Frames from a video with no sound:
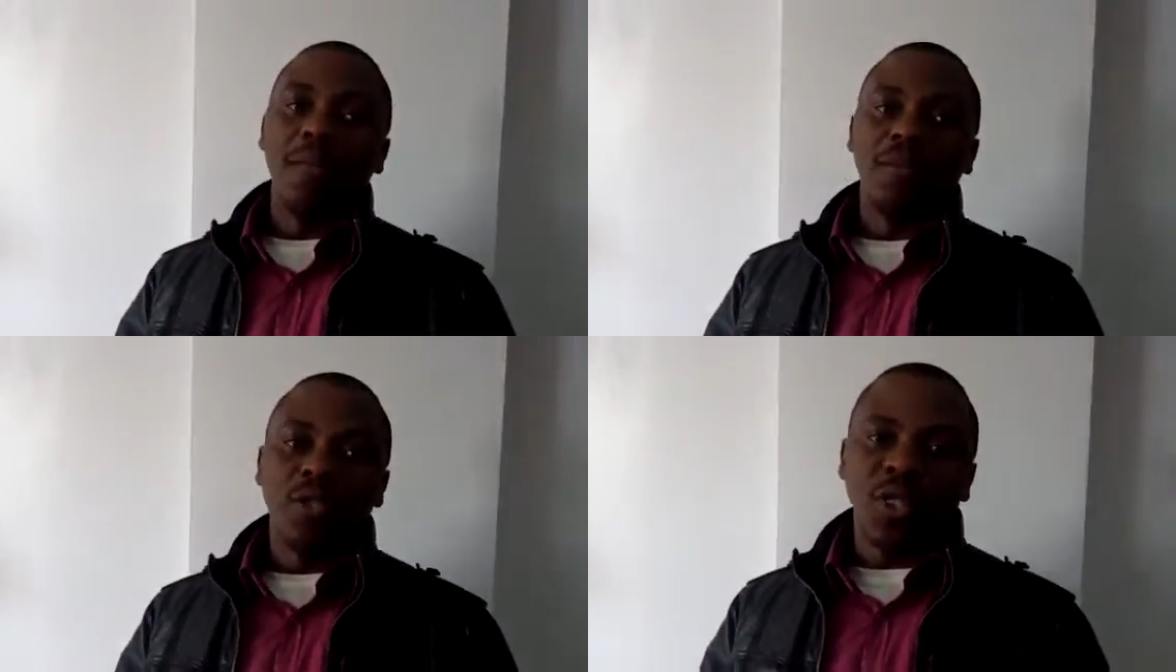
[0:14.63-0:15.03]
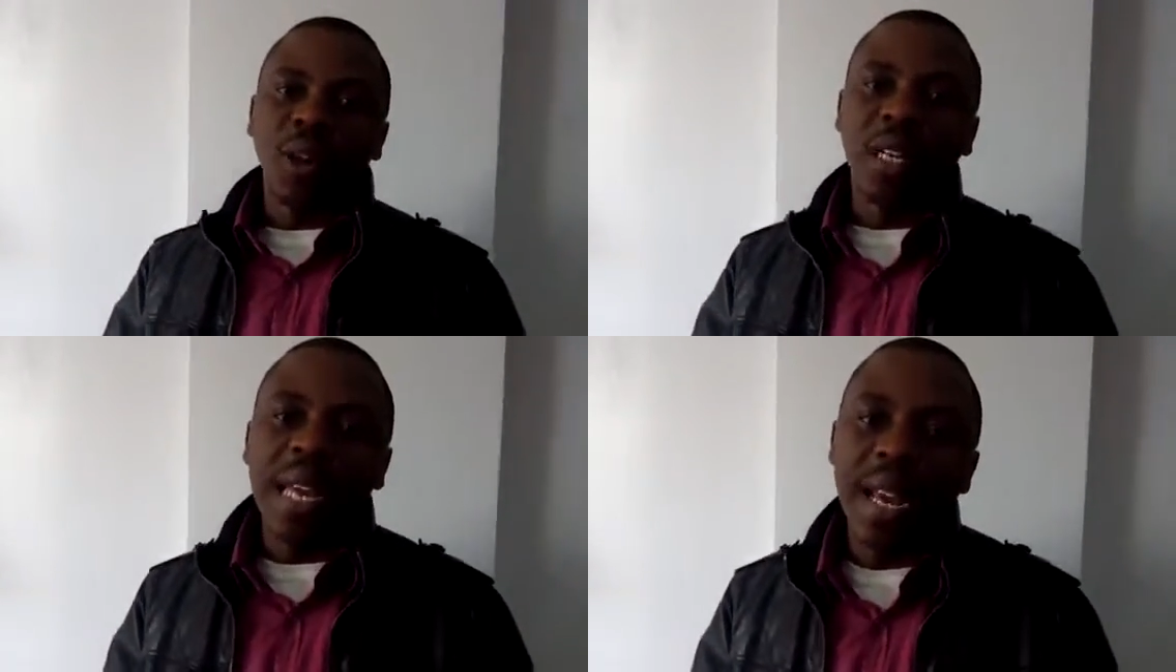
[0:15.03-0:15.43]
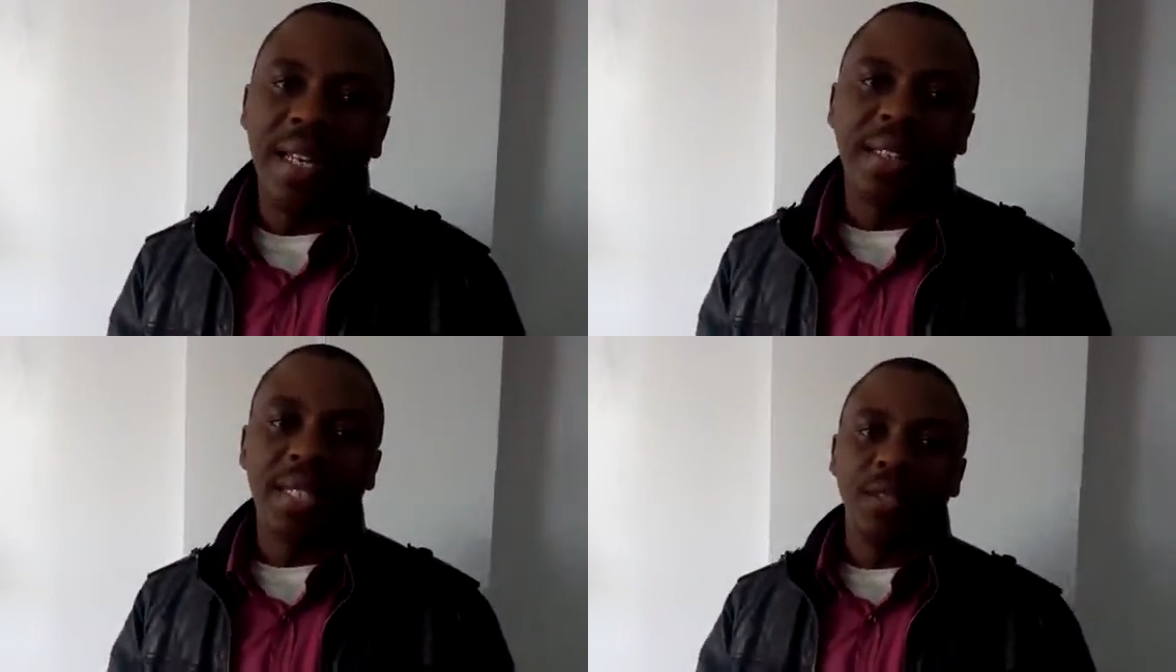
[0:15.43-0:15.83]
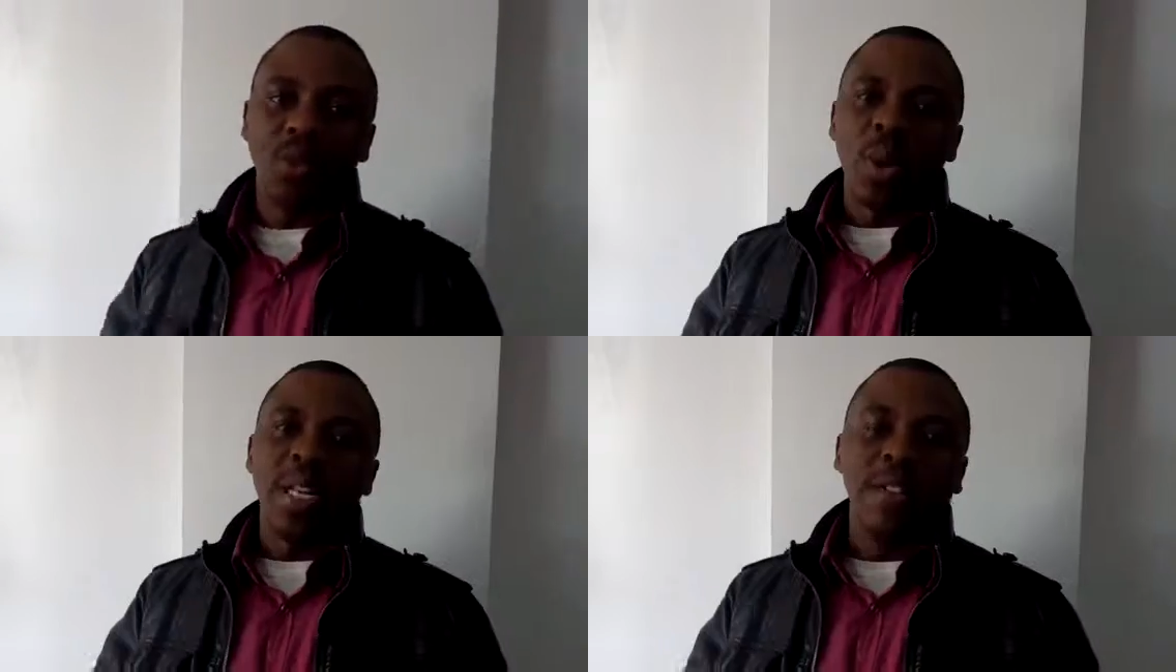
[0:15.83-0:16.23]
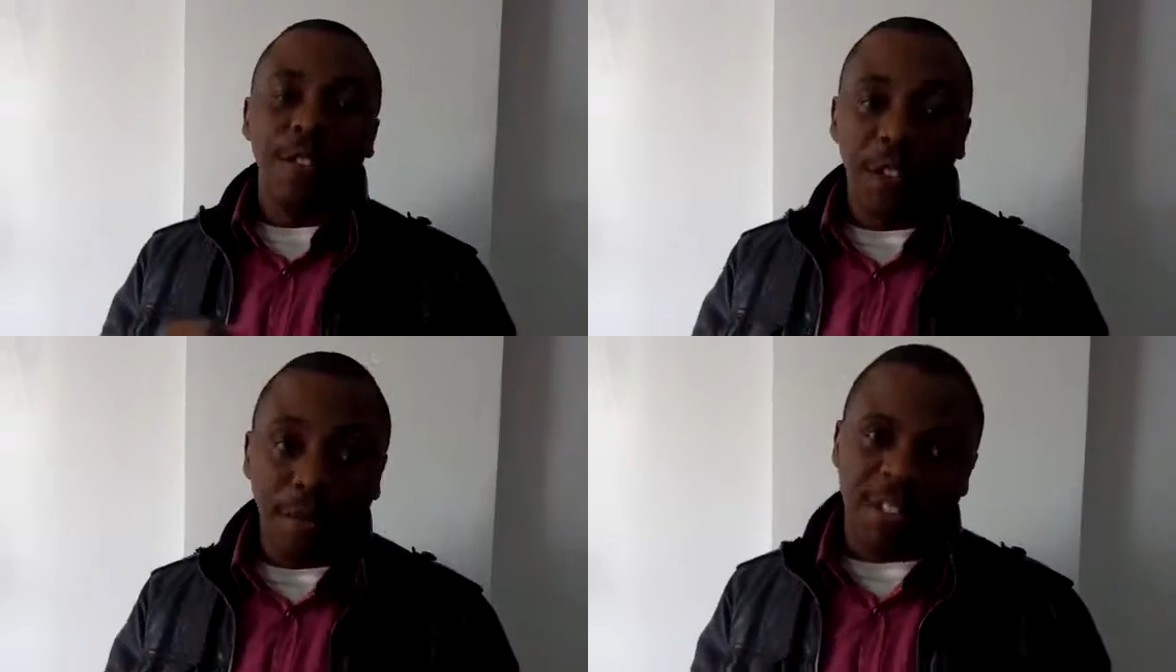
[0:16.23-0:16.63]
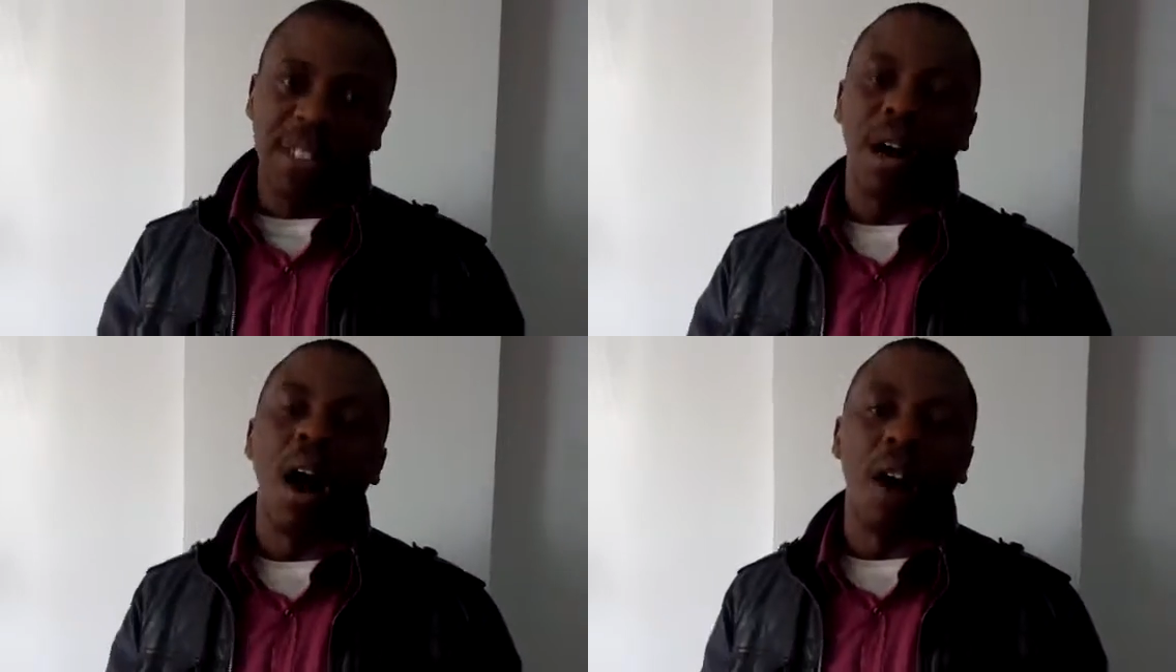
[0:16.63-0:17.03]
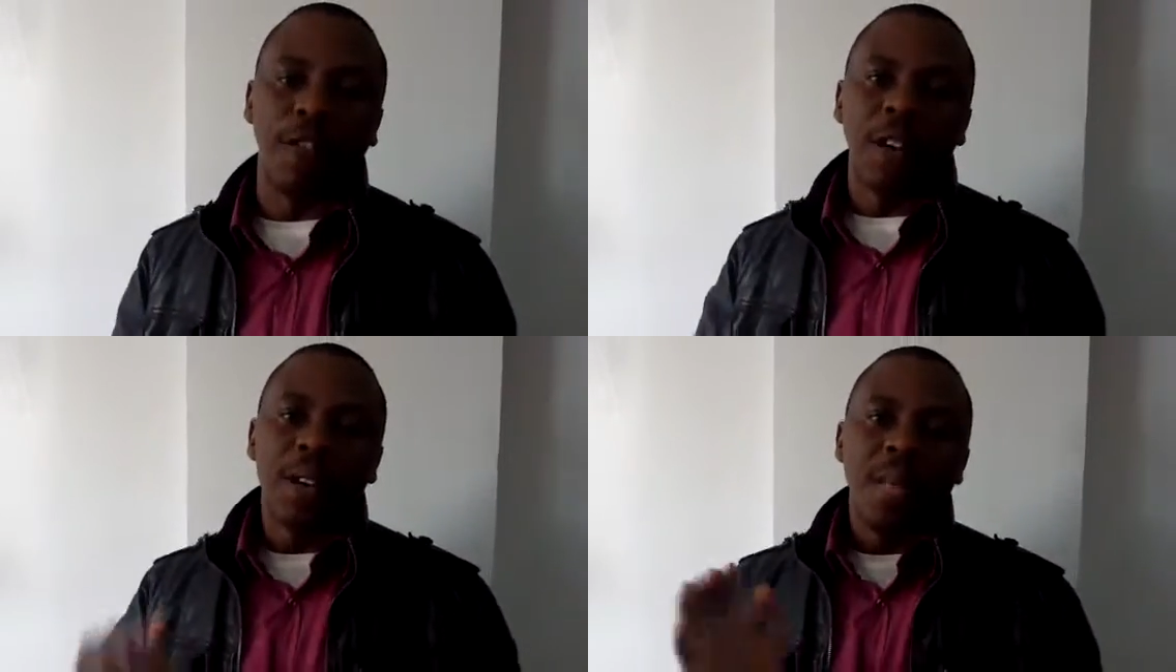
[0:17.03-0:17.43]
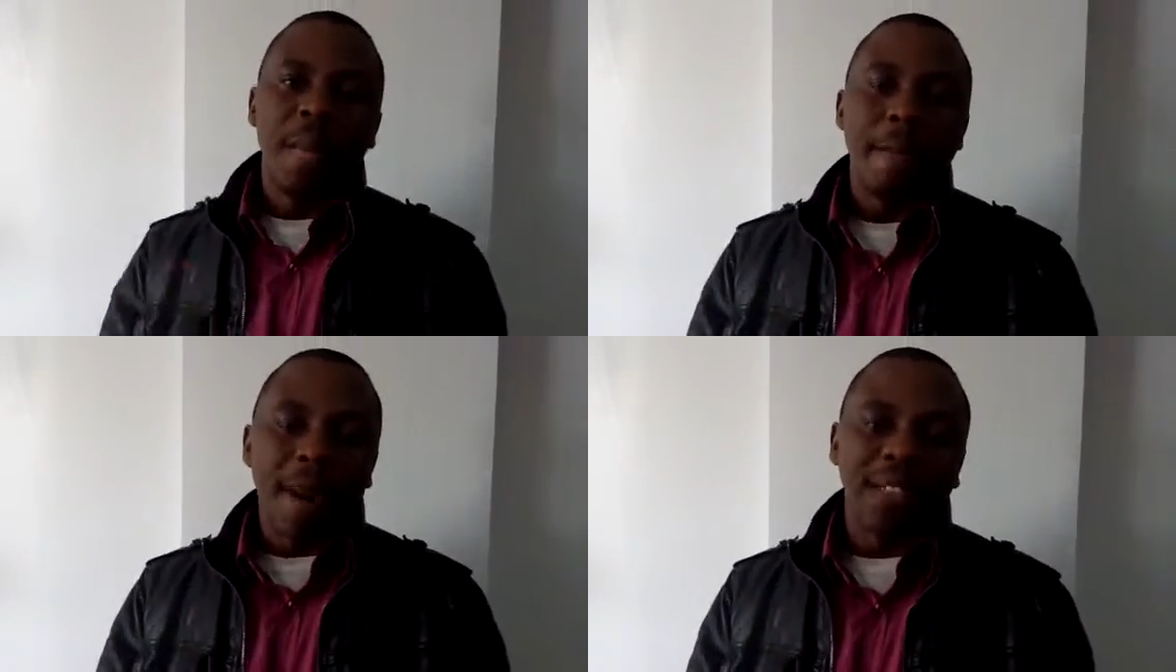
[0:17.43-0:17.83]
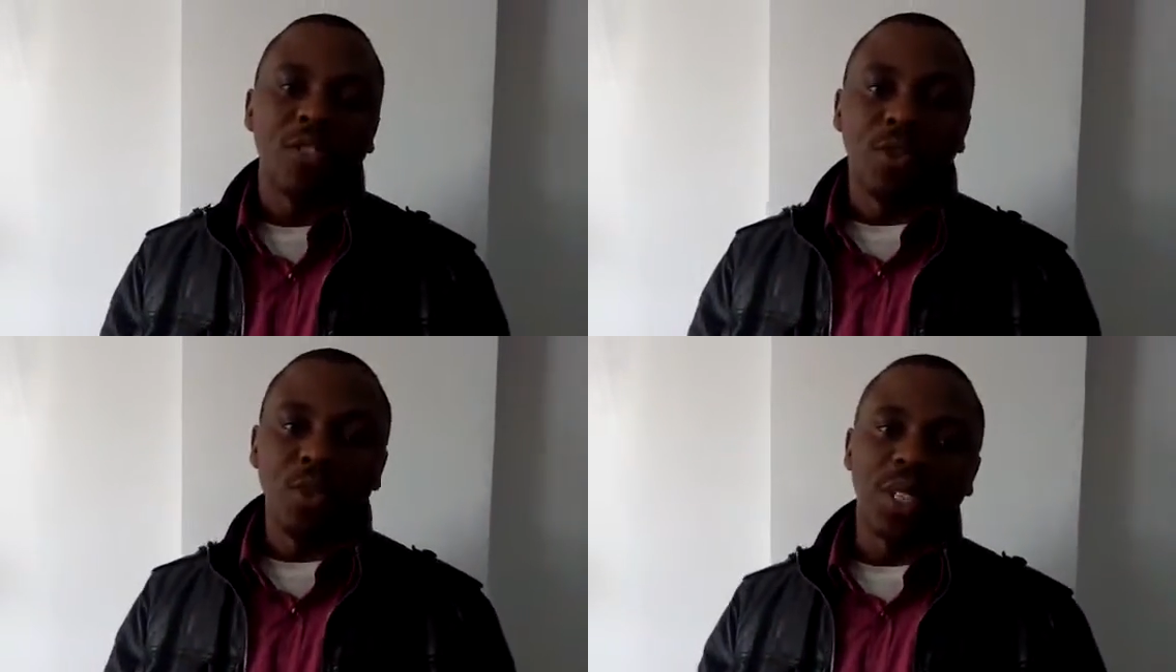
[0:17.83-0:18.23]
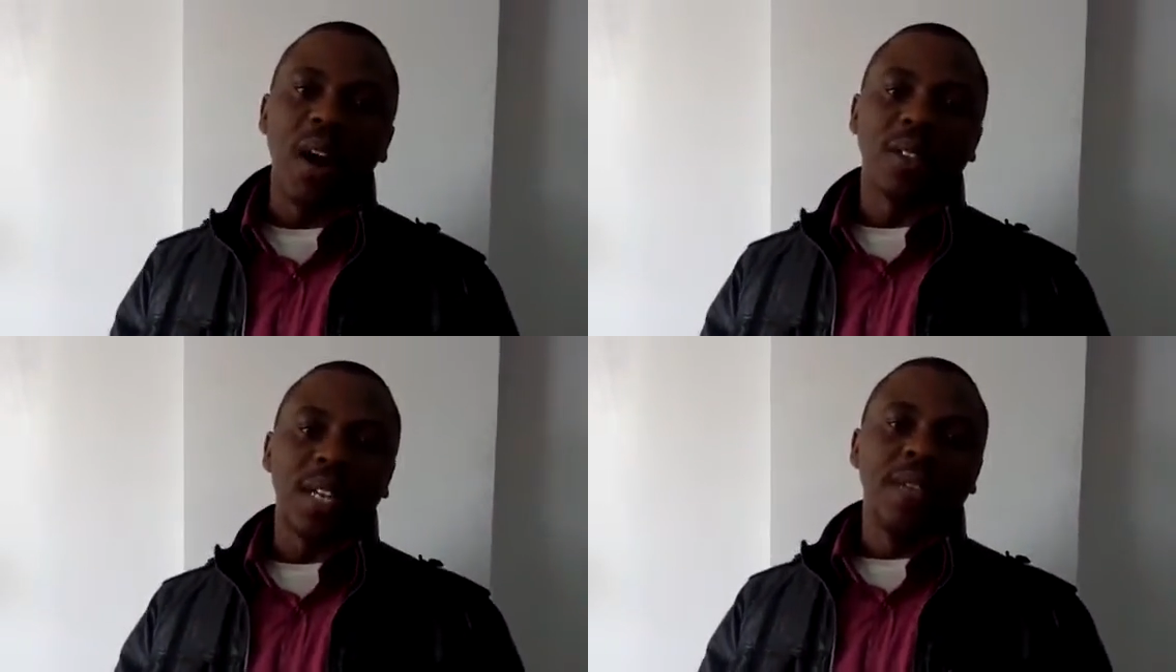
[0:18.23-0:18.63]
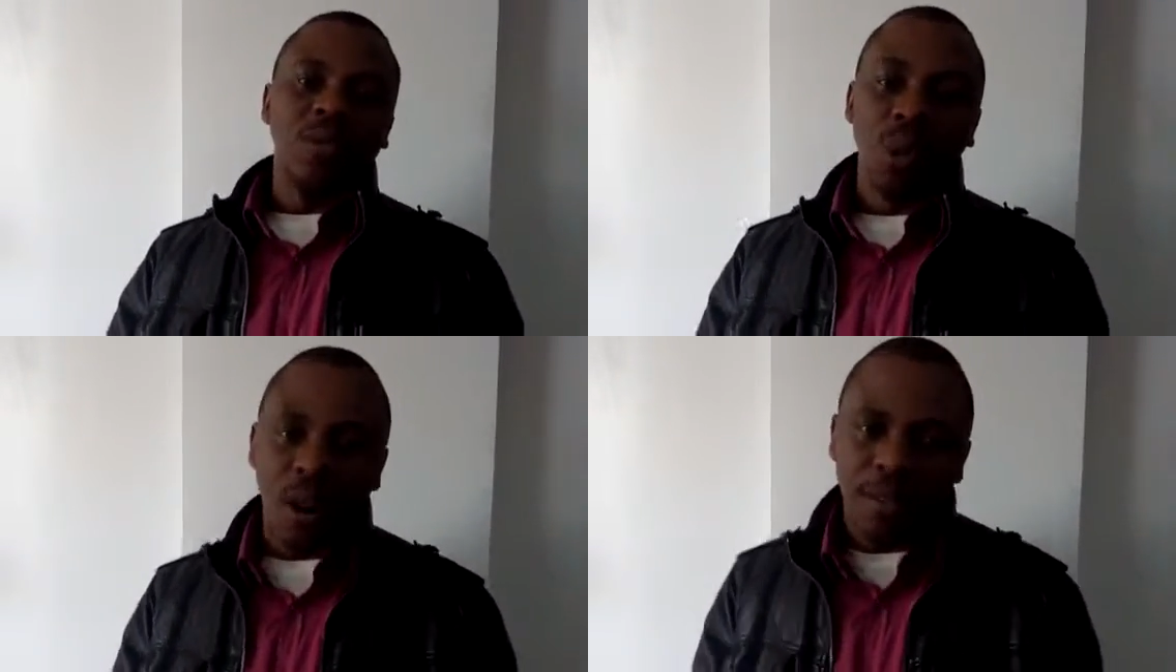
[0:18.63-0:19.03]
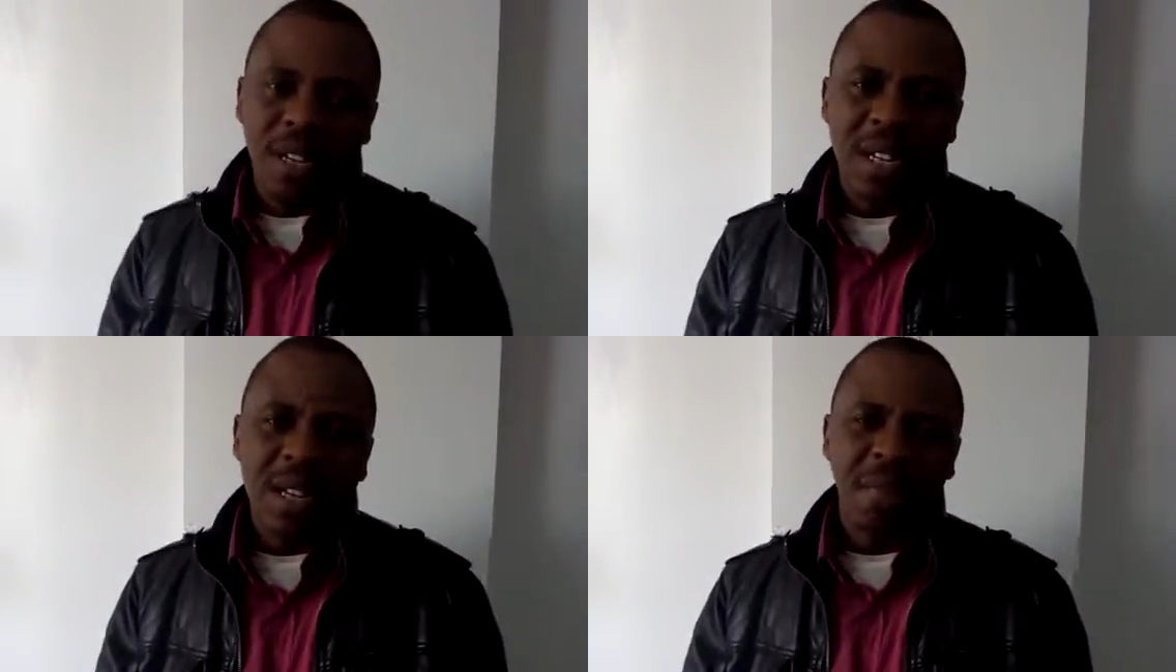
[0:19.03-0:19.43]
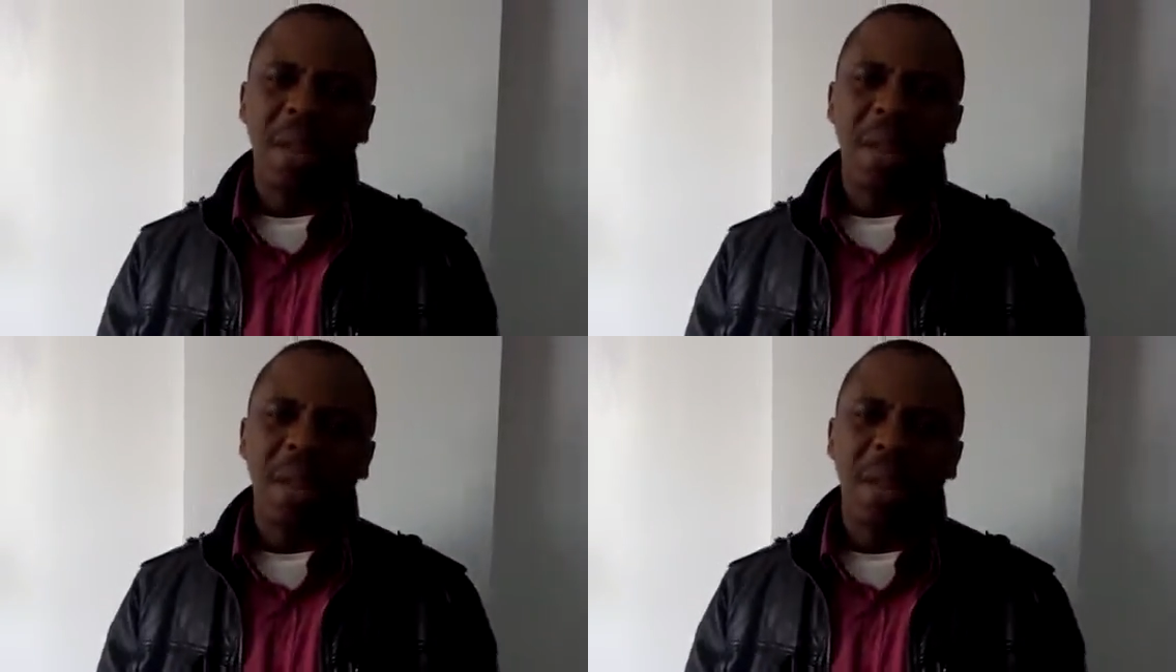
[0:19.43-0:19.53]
Sunday, the 25th of March 2012.